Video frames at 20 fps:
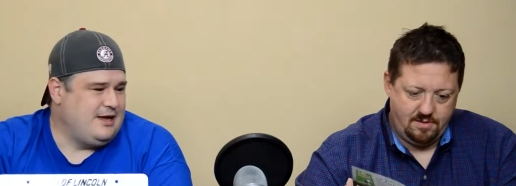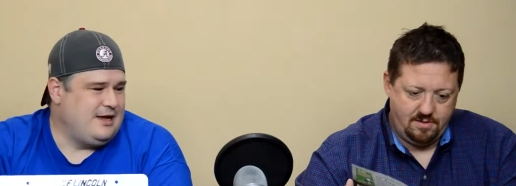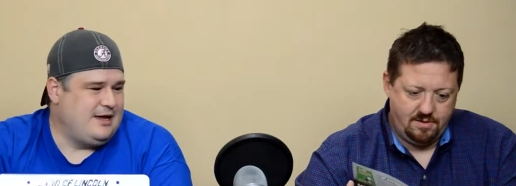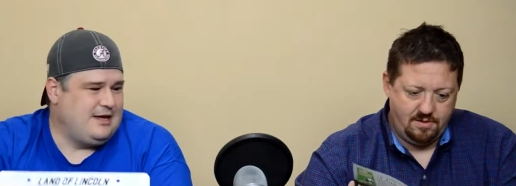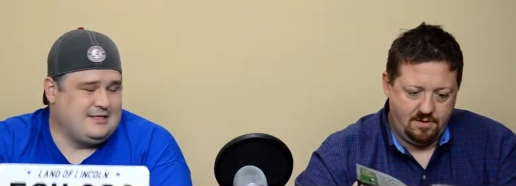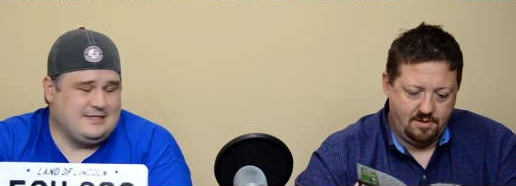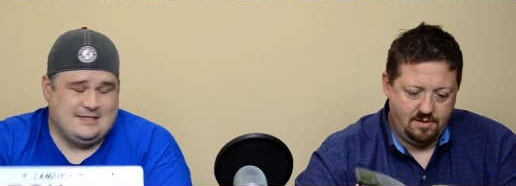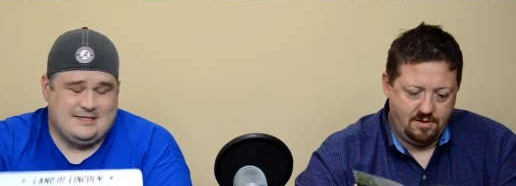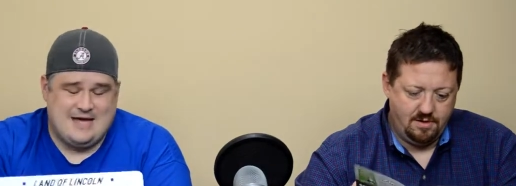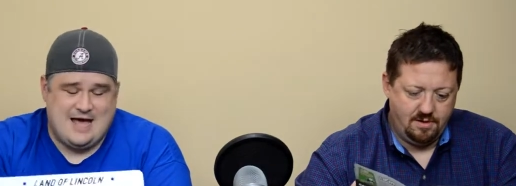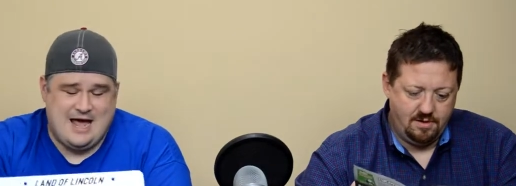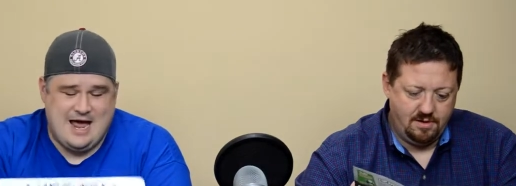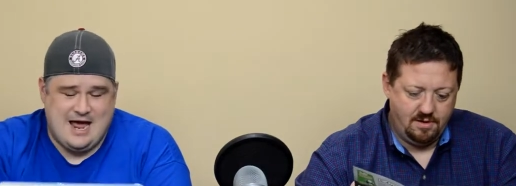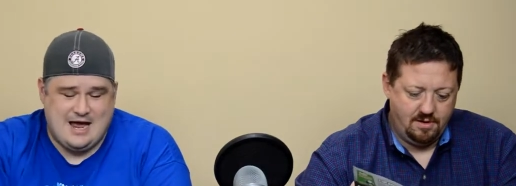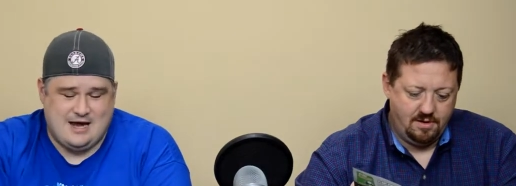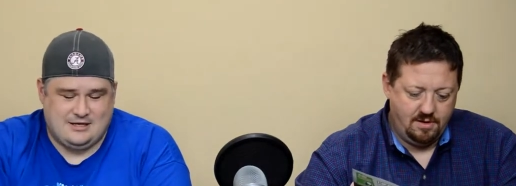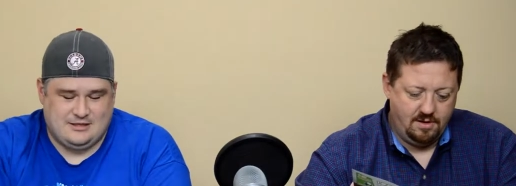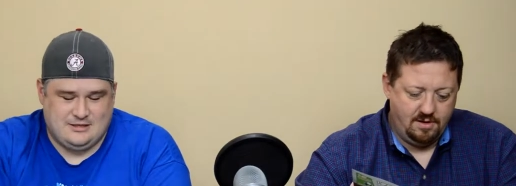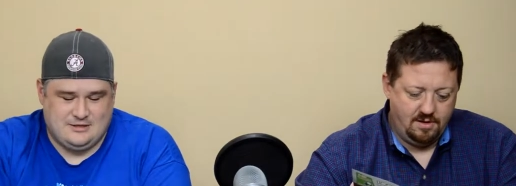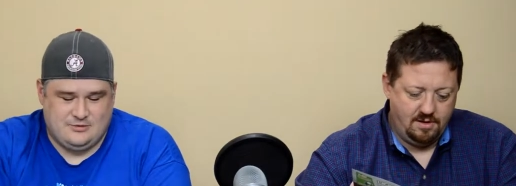Speaker 1: it's a
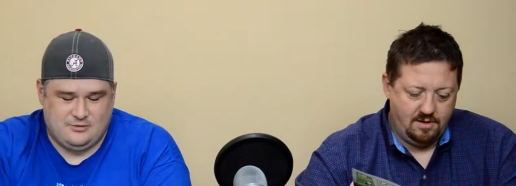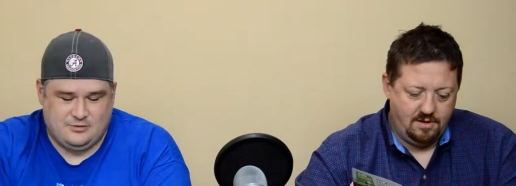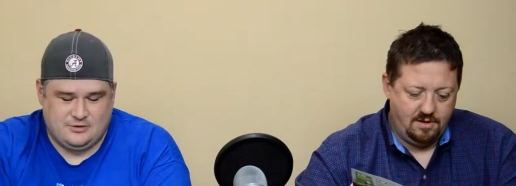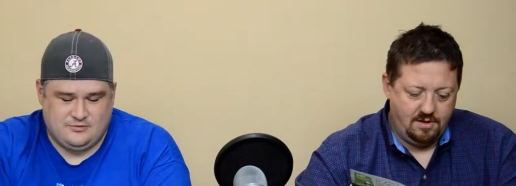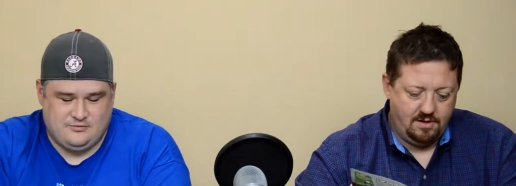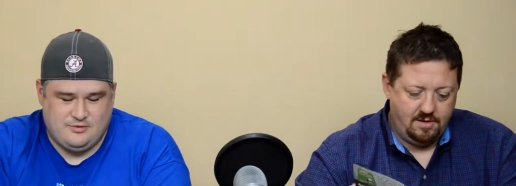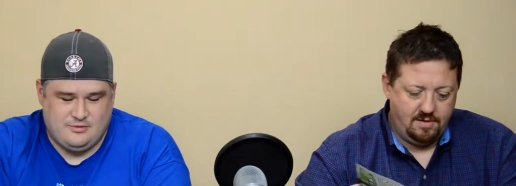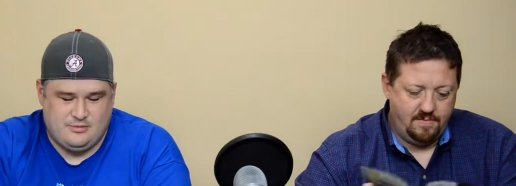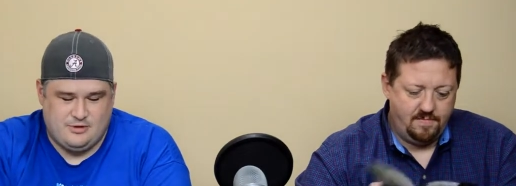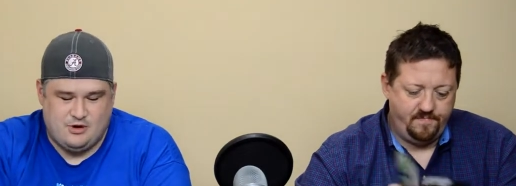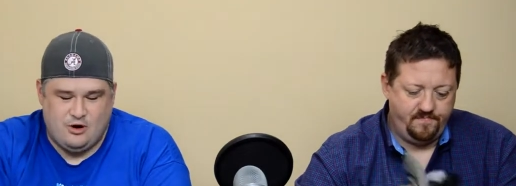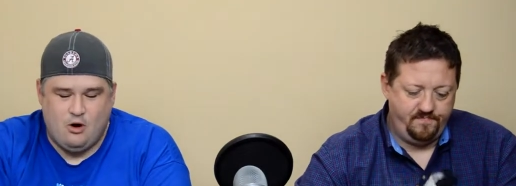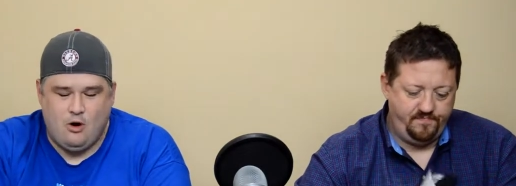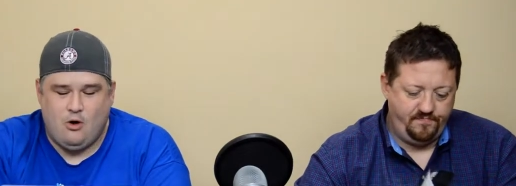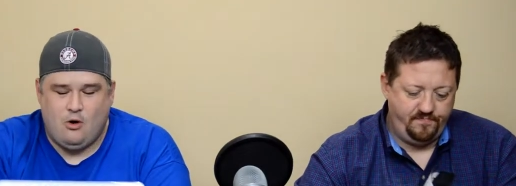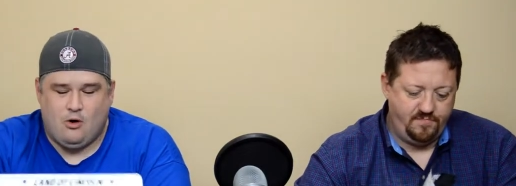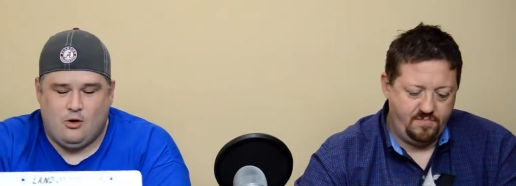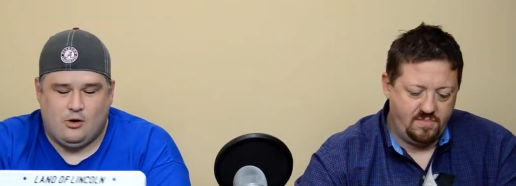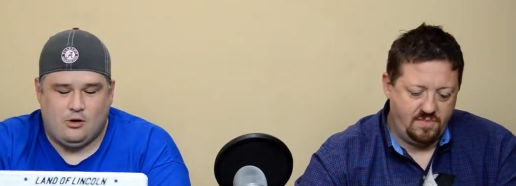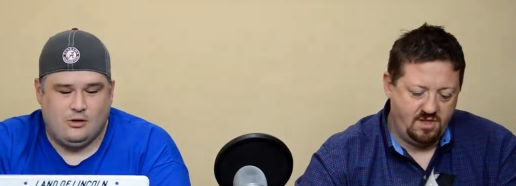tag, so it's from a
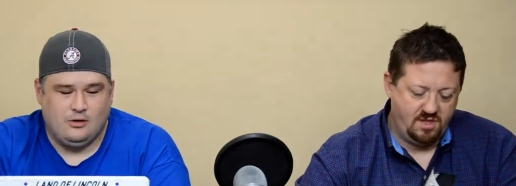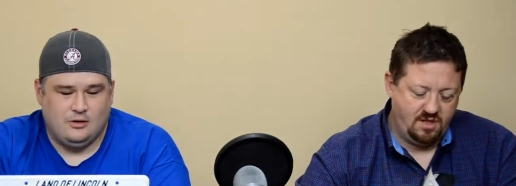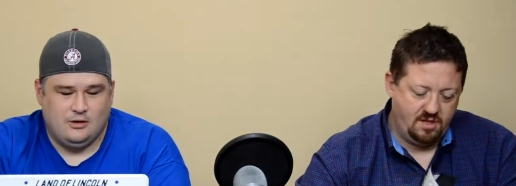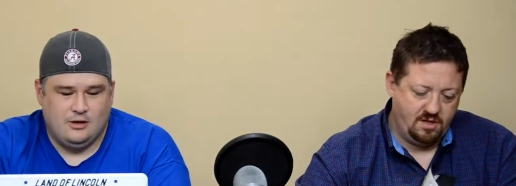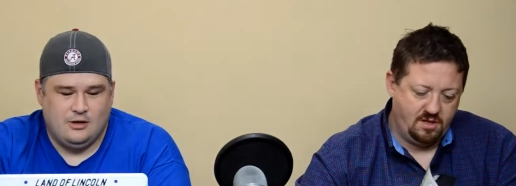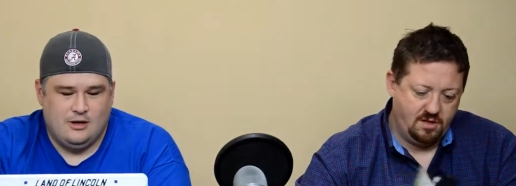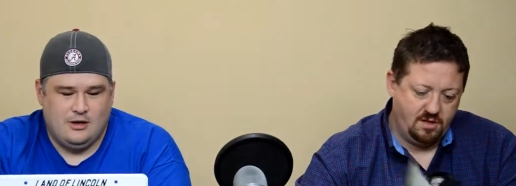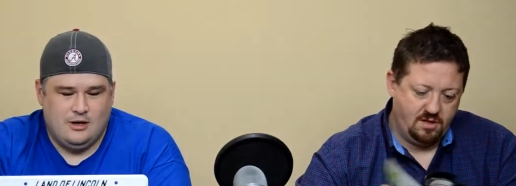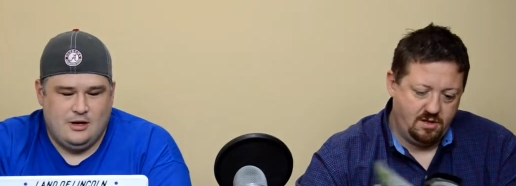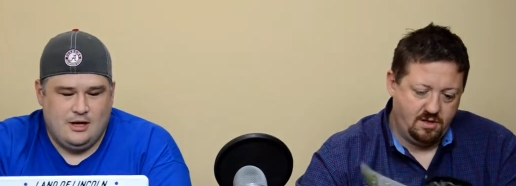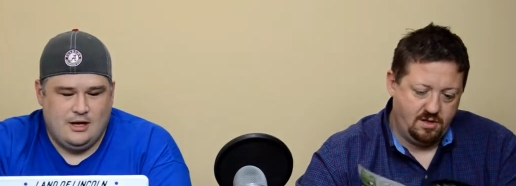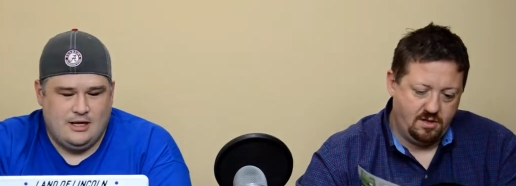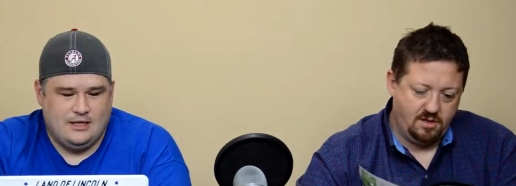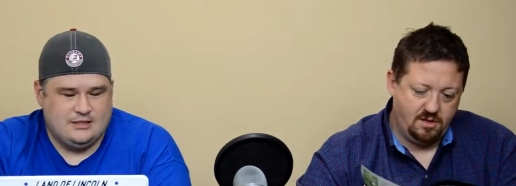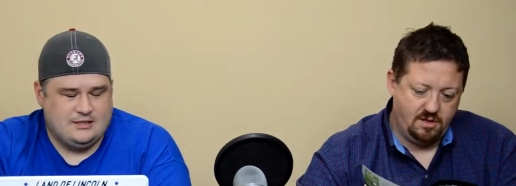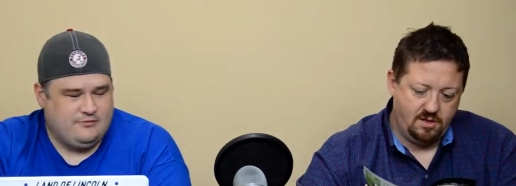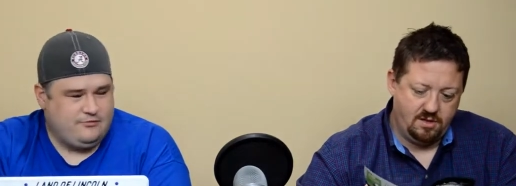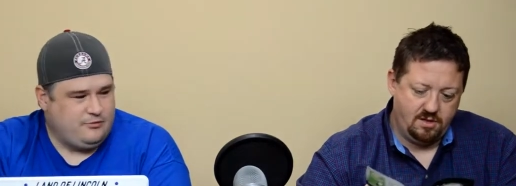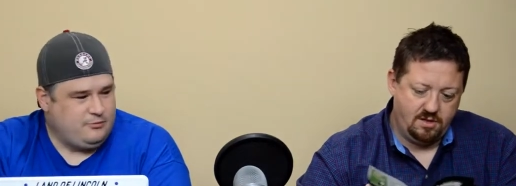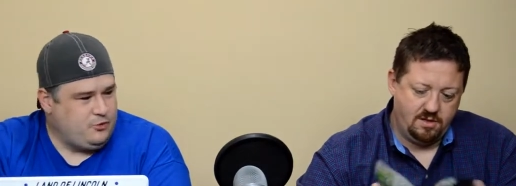car. Is it from